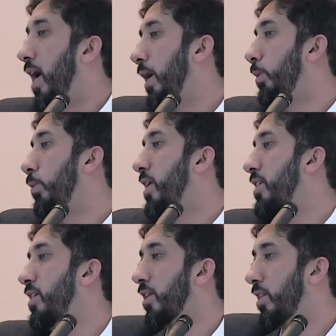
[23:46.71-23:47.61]
I will
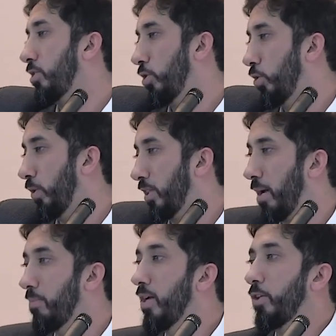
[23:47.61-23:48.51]
want nothing to do with
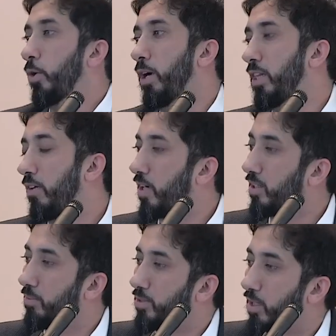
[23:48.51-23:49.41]
them the way they've
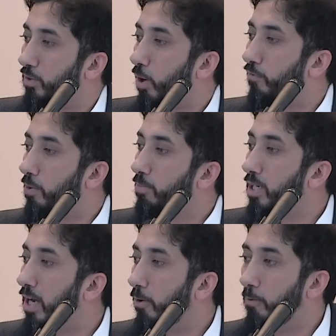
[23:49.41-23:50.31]
cut themselves off from
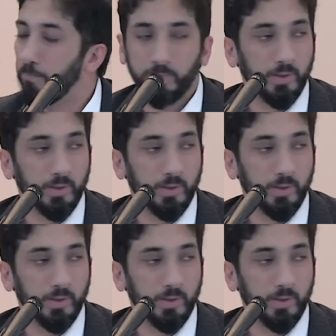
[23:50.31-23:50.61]
me now.